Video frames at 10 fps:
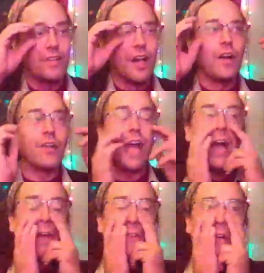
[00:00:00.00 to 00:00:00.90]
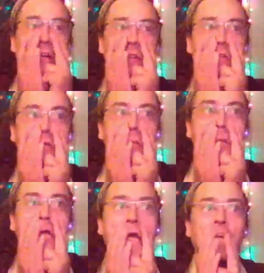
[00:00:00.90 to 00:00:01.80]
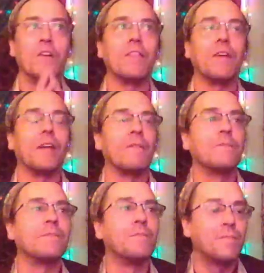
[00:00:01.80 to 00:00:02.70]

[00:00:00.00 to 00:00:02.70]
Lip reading: No, yeah, I've got a little bit of everything.